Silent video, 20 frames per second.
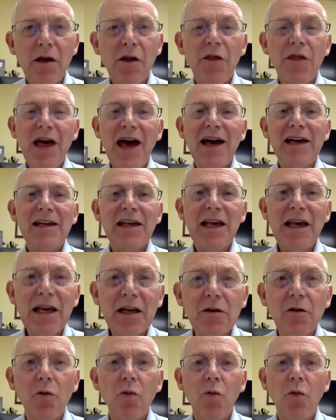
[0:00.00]
that
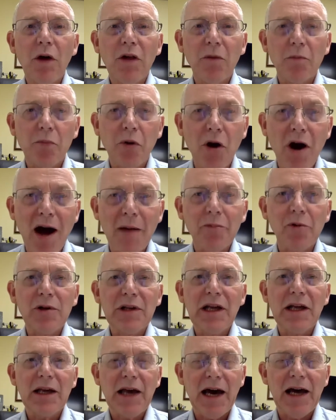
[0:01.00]
it was
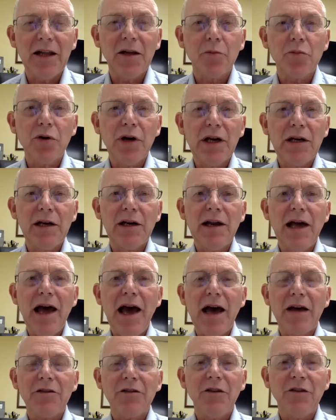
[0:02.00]
properly calibrated
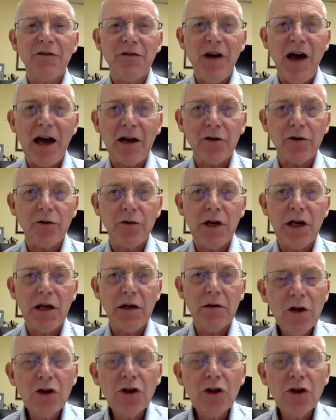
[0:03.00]
at the factory